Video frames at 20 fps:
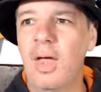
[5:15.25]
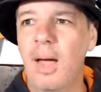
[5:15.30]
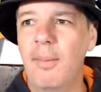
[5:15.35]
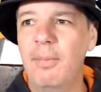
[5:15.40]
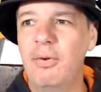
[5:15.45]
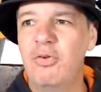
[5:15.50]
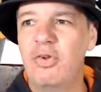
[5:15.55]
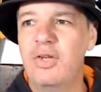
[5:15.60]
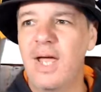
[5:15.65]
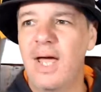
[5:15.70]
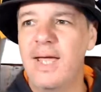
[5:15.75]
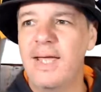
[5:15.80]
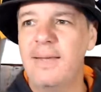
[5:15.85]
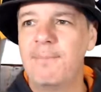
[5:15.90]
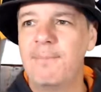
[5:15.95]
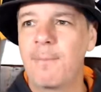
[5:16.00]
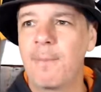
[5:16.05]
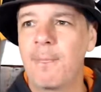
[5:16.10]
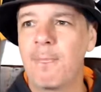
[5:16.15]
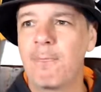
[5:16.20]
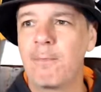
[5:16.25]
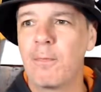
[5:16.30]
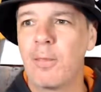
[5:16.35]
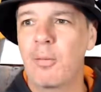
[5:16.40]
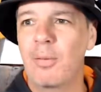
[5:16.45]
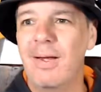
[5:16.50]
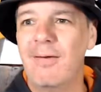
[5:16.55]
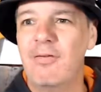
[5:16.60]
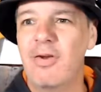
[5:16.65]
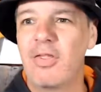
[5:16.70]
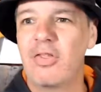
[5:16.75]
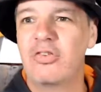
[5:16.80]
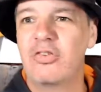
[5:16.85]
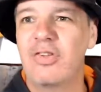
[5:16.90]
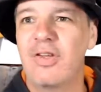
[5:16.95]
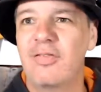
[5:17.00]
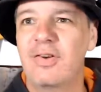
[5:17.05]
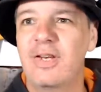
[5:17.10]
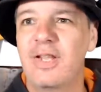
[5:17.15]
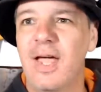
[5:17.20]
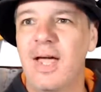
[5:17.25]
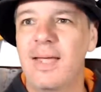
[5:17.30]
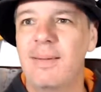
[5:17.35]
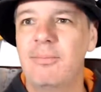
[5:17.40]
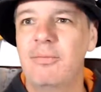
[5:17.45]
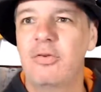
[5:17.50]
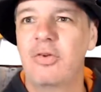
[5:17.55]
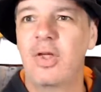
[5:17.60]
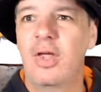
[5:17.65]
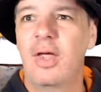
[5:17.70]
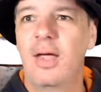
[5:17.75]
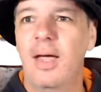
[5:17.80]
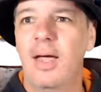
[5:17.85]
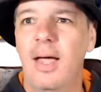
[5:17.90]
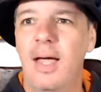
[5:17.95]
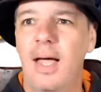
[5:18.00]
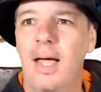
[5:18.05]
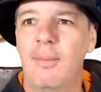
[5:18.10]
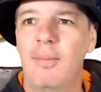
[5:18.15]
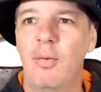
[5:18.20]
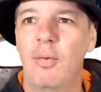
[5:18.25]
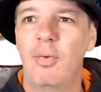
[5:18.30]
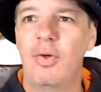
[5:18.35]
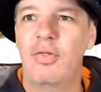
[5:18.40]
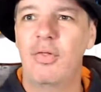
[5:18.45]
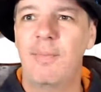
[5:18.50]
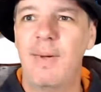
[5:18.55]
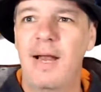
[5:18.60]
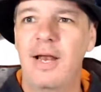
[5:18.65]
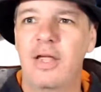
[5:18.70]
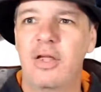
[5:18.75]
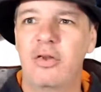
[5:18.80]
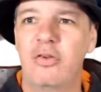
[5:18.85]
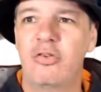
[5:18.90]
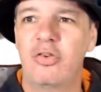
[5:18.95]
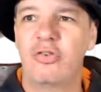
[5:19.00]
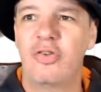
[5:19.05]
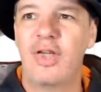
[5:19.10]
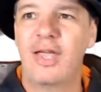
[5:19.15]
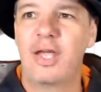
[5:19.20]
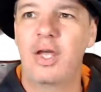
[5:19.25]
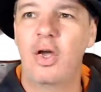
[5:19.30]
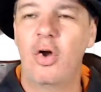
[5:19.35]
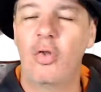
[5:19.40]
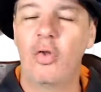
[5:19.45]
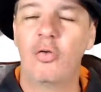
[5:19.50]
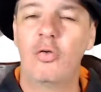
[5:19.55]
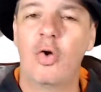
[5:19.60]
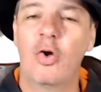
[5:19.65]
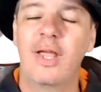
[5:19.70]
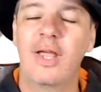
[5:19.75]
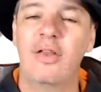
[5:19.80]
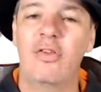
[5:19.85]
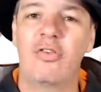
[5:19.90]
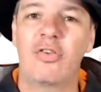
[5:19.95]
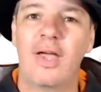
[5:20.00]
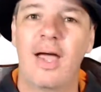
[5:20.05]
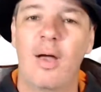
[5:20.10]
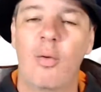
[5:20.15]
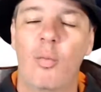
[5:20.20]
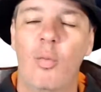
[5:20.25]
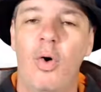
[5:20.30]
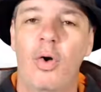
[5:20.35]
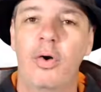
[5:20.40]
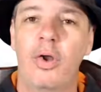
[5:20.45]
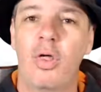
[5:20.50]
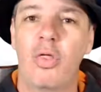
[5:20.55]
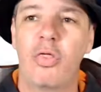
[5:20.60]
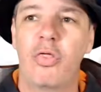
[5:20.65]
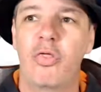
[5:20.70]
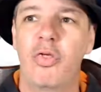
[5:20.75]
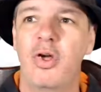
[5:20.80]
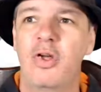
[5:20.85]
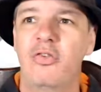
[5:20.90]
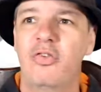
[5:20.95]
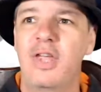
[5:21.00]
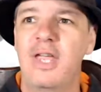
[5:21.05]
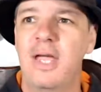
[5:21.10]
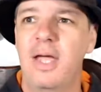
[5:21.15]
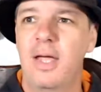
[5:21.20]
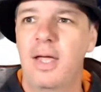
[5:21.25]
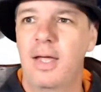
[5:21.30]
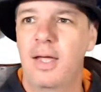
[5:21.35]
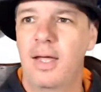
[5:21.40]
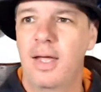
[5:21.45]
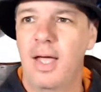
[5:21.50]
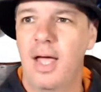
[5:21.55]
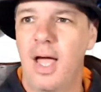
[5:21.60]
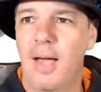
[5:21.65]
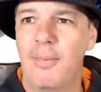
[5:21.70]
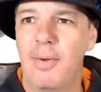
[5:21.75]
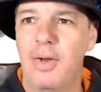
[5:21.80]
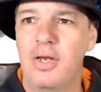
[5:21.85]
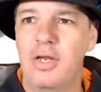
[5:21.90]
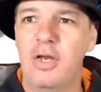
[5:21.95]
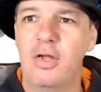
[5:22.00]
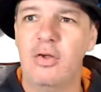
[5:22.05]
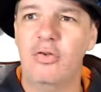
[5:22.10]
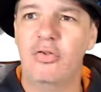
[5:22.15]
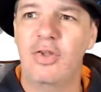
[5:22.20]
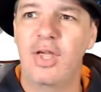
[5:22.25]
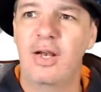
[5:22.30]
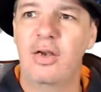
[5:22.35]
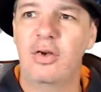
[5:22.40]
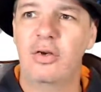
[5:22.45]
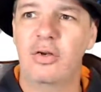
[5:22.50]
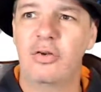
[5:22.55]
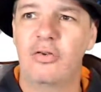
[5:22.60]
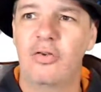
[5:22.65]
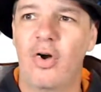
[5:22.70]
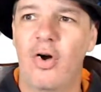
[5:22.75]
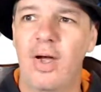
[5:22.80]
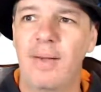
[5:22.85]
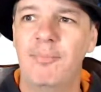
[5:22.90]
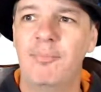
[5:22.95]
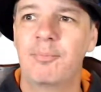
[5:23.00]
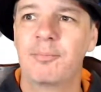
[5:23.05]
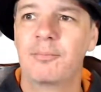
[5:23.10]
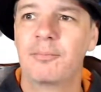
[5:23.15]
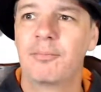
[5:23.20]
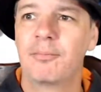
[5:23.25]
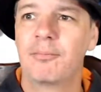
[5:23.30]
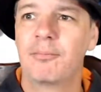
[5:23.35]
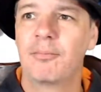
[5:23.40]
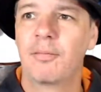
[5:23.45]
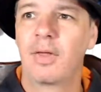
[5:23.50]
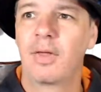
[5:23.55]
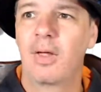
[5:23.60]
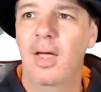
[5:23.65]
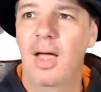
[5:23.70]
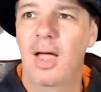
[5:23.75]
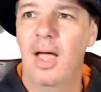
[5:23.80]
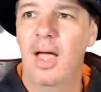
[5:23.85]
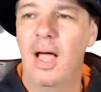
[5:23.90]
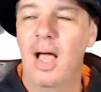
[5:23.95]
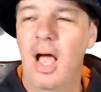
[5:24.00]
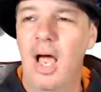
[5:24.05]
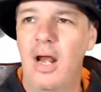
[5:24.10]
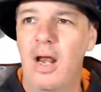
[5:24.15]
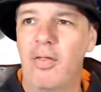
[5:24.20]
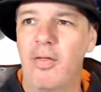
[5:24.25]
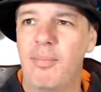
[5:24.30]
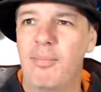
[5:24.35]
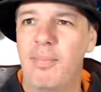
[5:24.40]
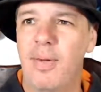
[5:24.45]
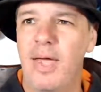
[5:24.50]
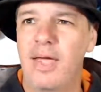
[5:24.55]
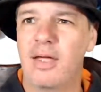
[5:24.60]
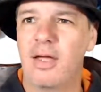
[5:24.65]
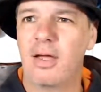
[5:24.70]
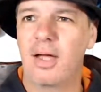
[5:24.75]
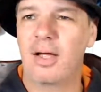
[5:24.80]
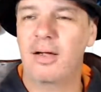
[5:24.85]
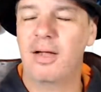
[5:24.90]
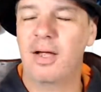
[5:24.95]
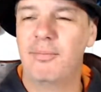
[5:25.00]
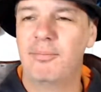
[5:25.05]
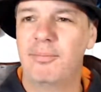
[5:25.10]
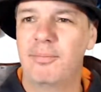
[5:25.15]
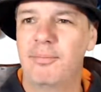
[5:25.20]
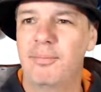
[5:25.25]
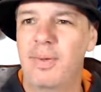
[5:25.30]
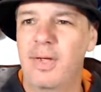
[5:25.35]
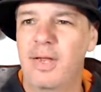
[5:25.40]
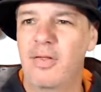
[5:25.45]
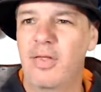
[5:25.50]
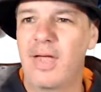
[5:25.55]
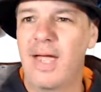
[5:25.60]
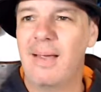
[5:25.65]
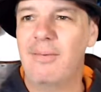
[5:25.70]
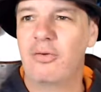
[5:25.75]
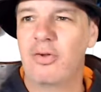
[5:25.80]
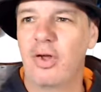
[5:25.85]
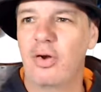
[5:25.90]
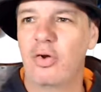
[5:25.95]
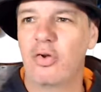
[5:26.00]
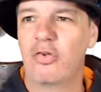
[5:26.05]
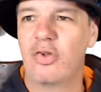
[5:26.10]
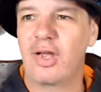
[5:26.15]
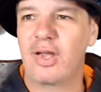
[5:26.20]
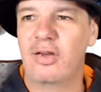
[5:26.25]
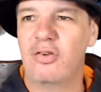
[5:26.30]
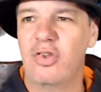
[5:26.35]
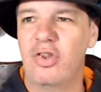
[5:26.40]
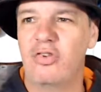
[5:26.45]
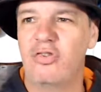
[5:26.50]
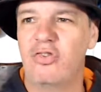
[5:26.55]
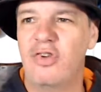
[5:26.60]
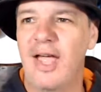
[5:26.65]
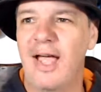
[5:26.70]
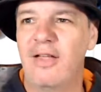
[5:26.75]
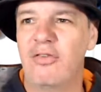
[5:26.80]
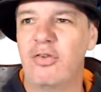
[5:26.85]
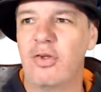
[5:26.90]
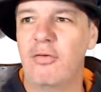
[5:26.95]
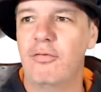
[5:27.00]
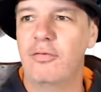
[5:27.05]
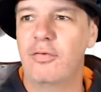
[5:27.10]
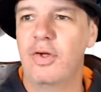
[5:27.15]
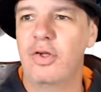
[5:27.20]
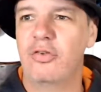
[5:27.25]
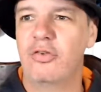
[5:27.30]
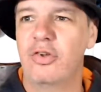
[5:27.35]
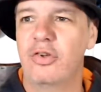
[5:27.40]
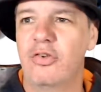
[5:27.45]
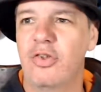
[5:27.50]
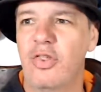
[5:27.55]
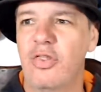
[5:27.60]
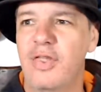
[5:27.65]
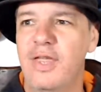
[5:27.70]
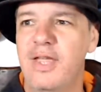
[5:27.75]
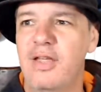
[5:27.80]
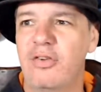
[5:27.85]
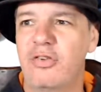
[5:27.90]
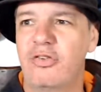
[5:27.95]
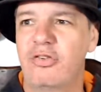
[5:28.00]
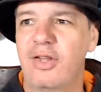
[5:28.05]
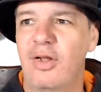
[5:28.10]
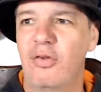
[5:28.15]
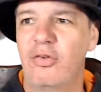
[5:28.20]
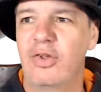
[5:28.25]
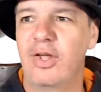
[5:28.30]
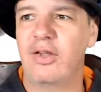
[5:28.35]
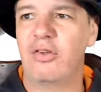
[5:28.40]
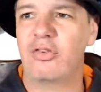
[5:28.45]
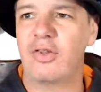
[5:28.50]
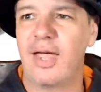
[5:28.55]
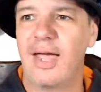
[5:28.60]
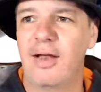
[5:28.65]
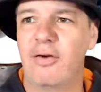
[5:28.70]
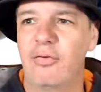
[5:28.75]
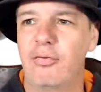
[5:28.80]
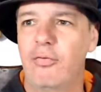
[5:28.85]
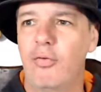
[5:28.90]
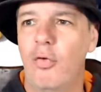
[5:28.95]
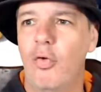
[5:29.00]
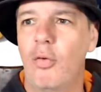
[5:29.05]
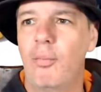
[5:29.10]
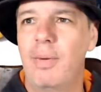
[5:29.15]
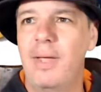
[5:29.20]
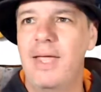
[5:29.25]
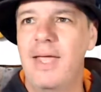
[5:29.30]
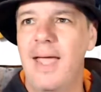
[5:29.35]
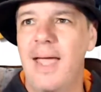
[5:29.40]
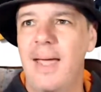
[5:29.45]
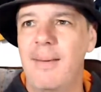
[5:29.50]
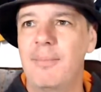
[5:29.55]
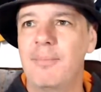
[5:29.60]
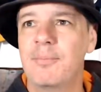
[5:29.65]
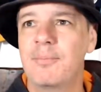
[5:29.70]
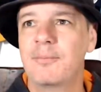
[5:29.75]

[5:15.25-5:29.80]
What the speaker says: Today, we have another 7 games with the Pelicans taking on the Rockets at 1:30 New Zealand time. Another pick of the games, though, looks like the Jazz versus the Celtics at 4 p.m.